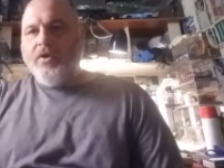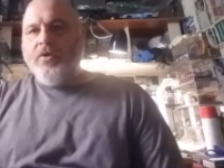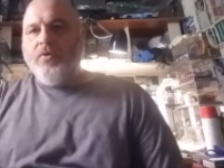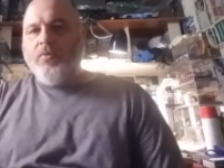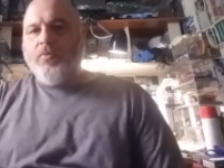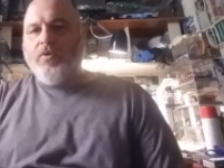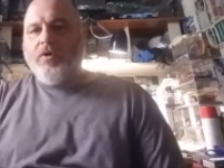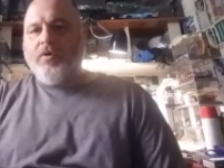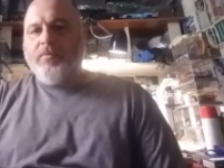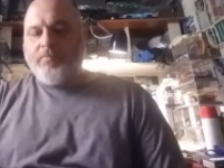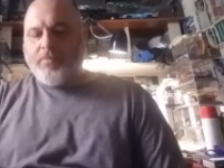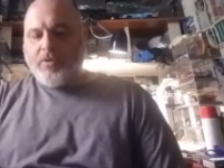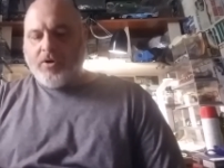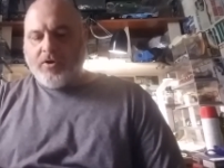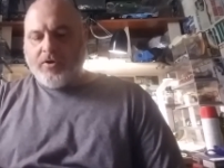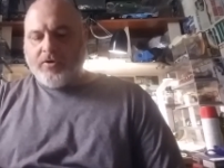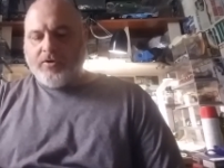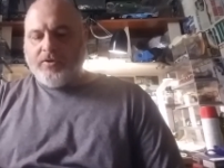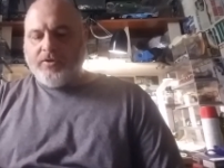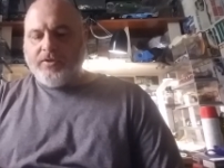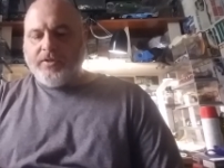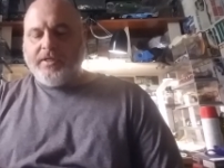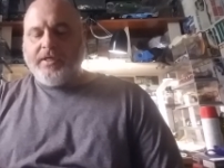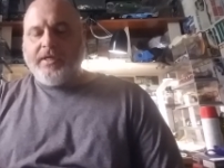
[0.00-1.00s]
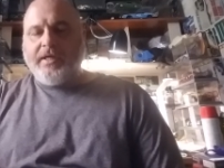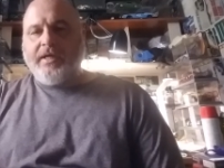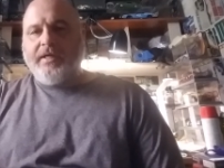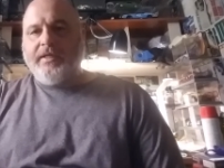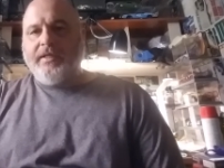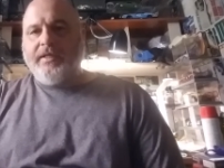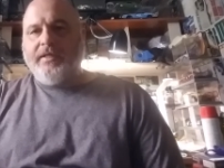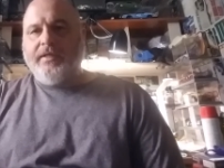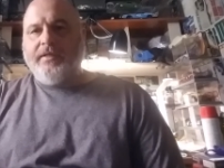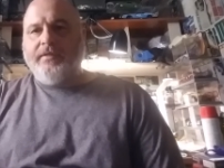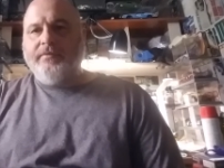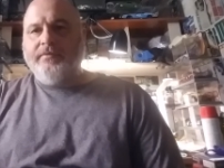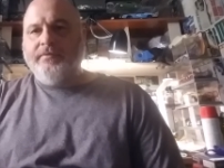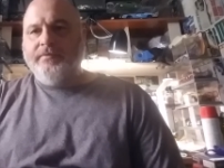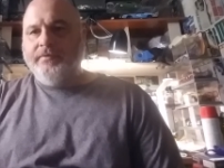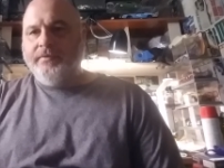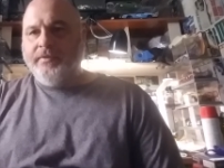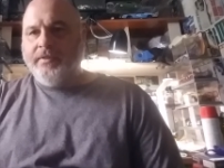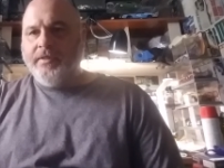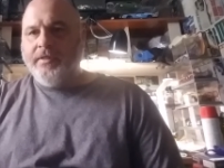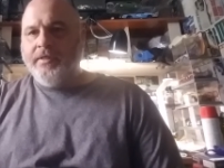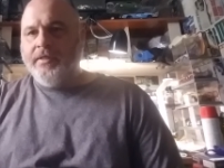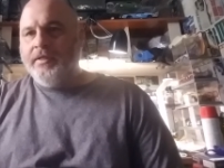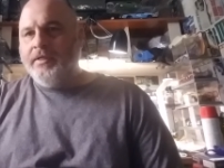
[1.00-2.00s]
what model that I uh,
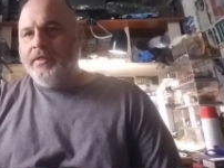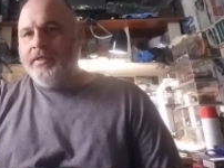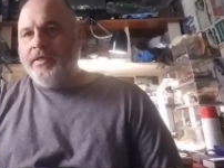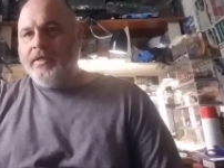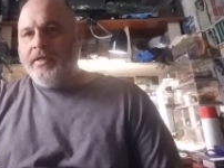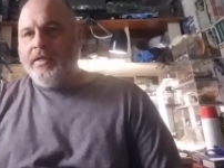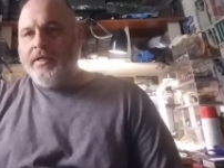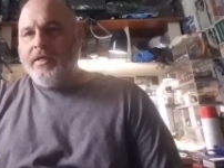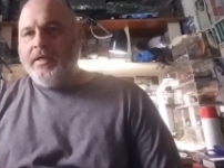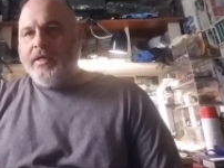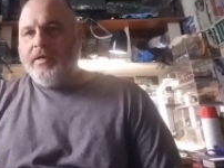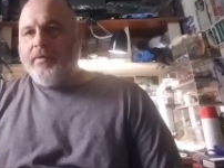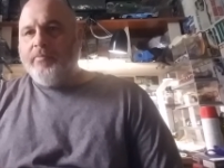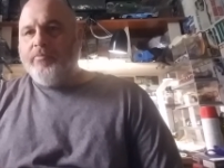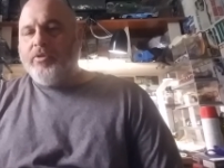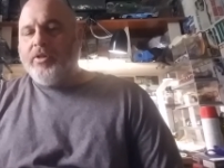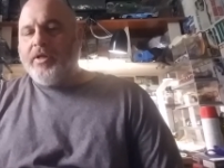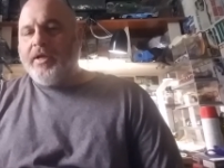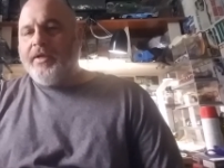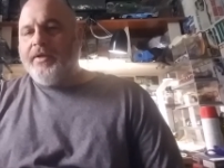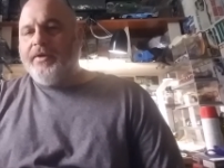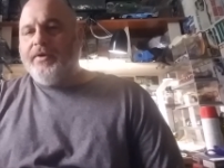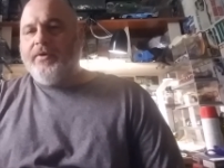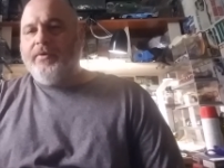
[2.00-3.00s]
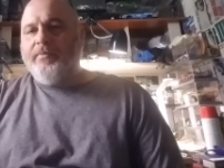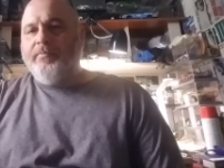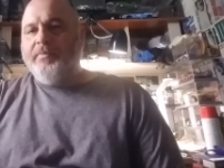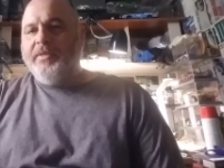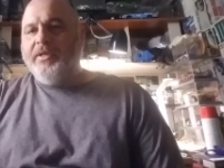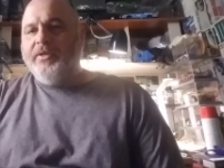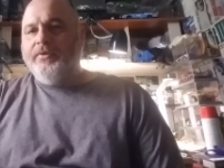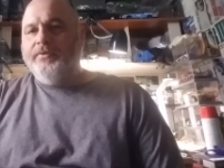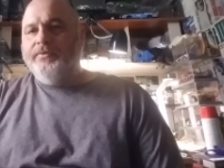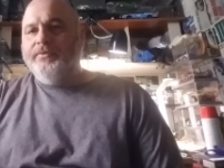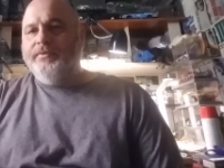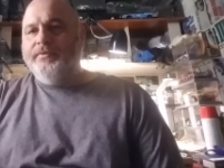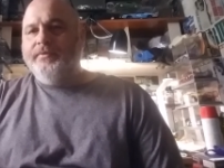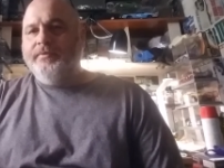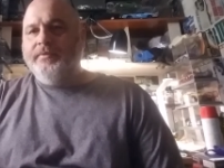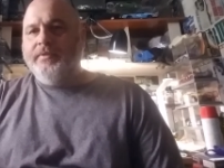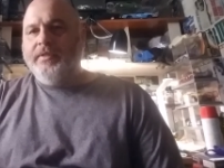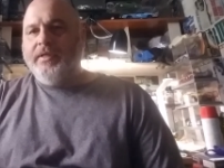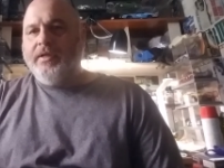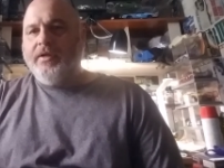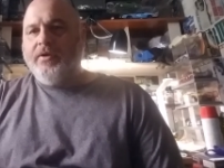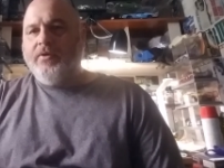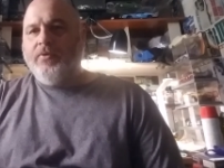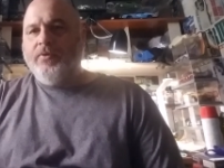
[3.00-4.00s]
plan on building.
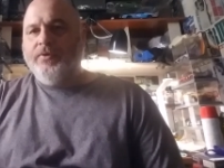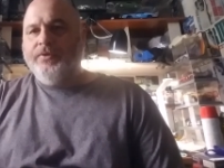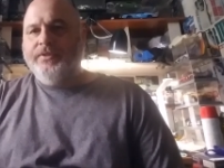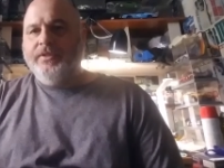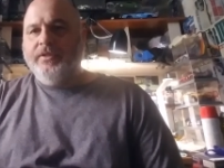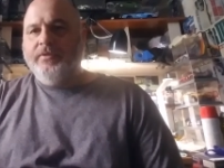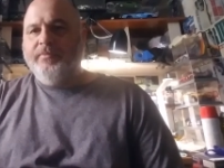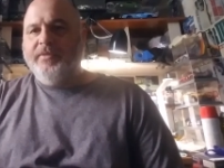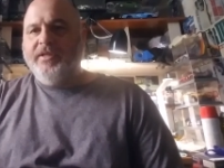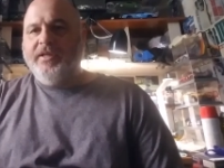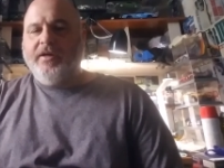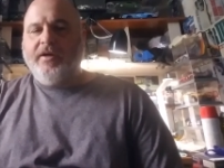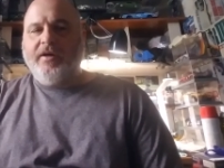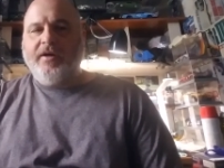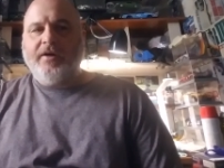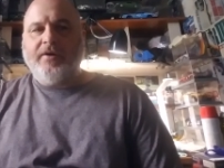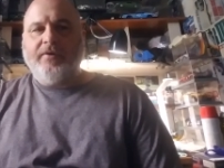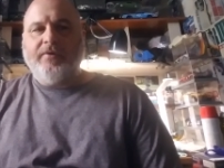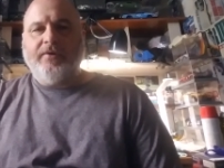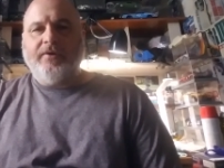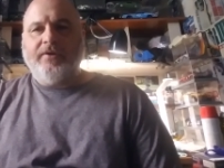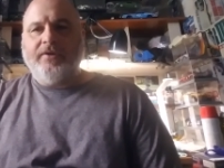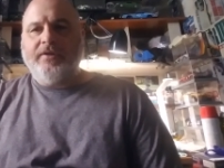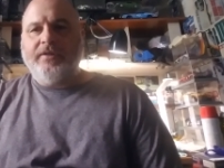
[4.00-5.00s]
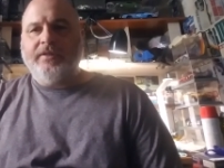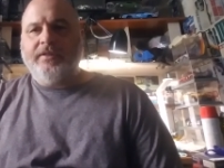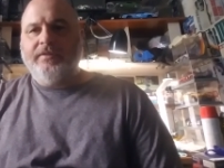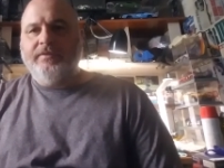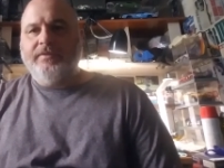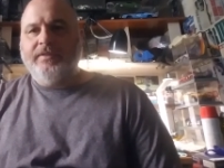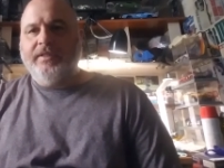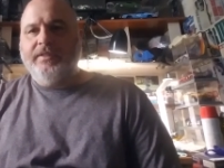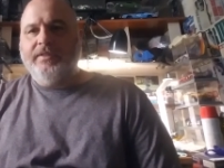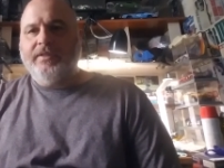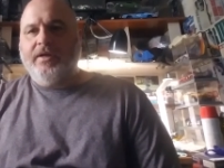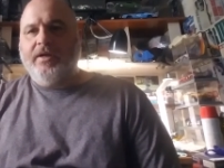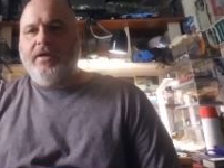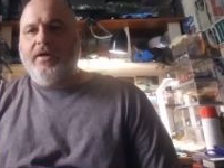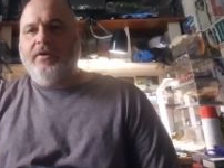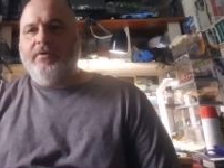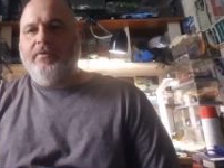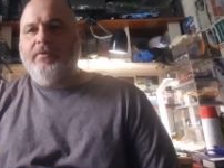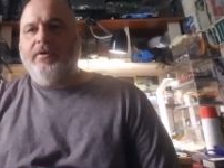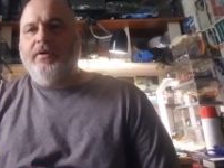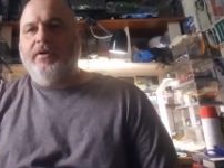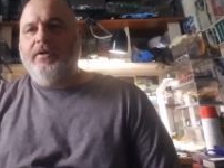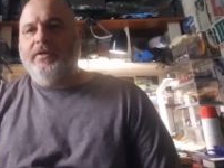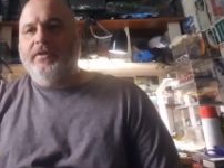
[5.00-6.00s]
And of course, it'll be a hot rod because he's a hot
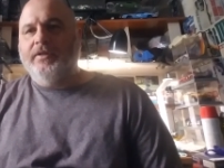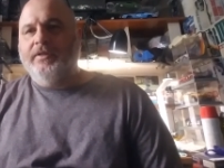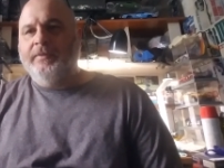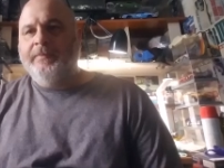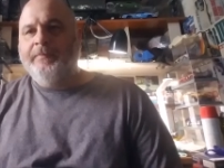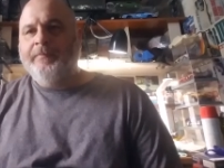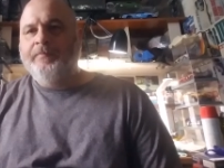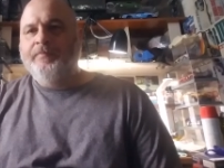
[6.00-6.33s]
rodder.